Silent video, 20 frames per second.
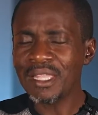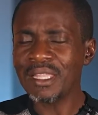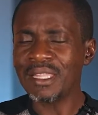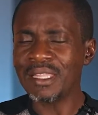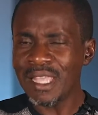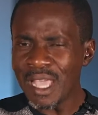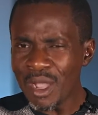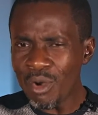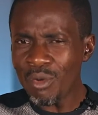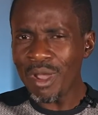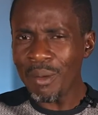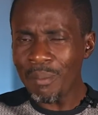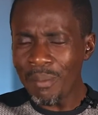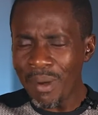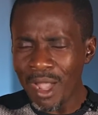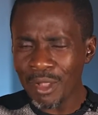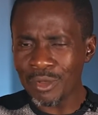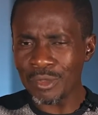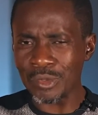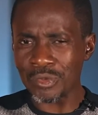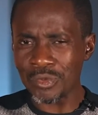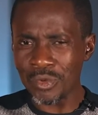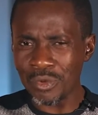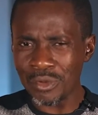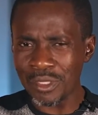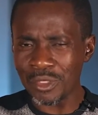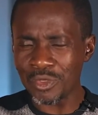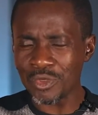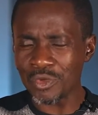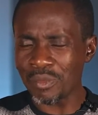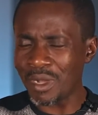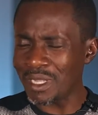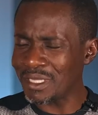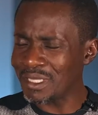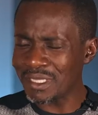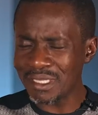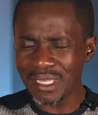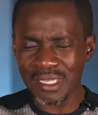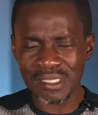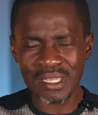They were about to stone this woman.
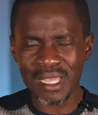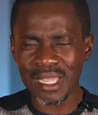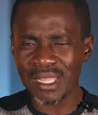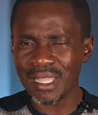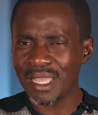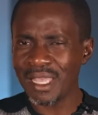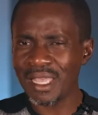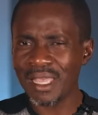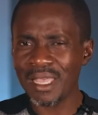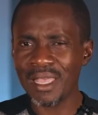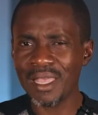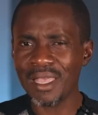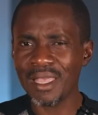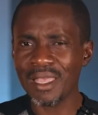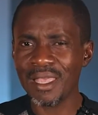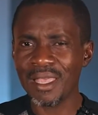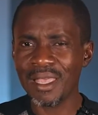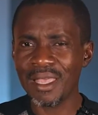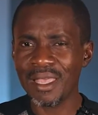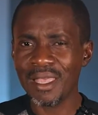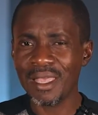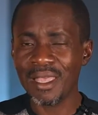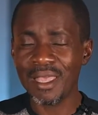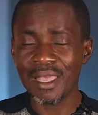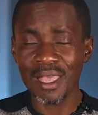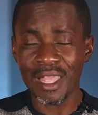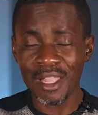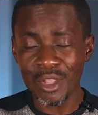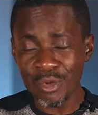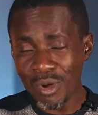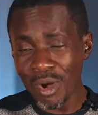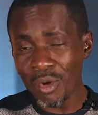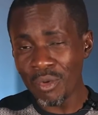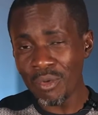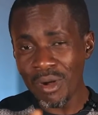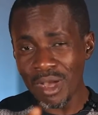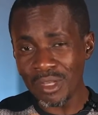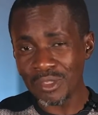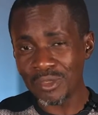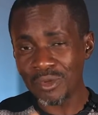Jesus said, anyone
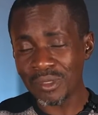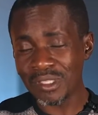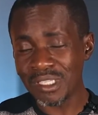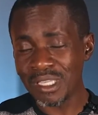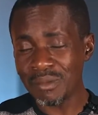who has not